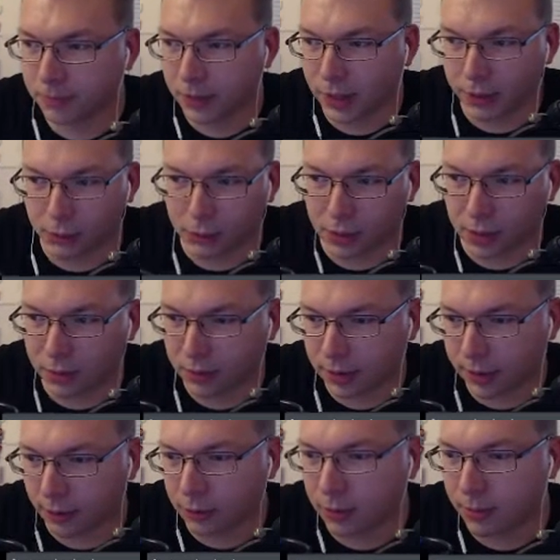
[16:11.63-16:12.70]
I don't
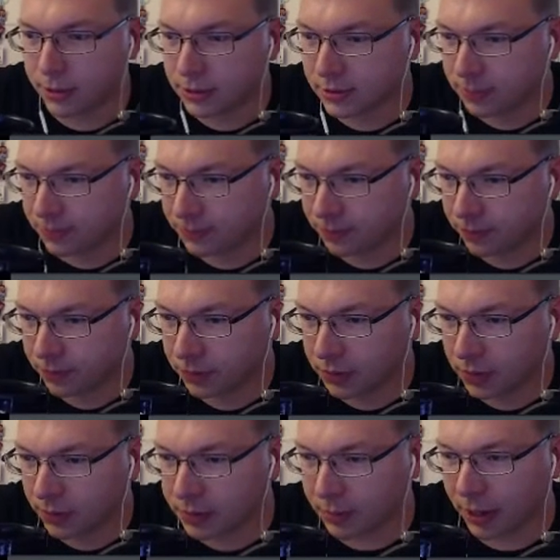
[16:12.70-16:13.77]
know what that means.
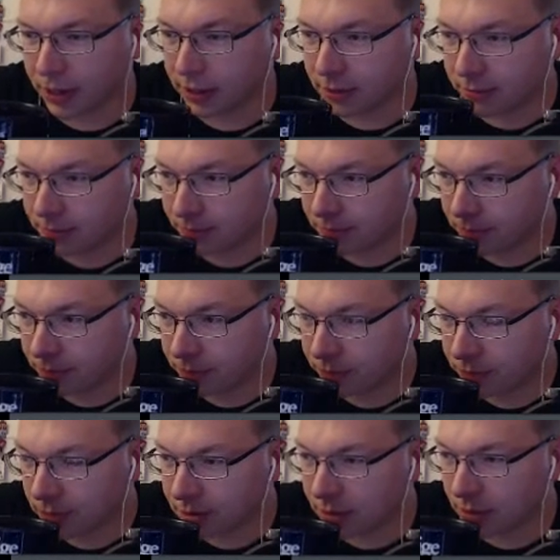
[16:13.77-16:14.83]
He's a pilot.
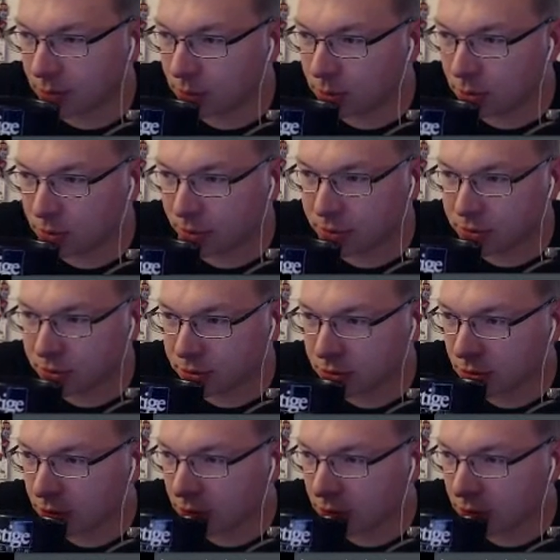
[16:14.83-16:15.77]
Is that what your answer is?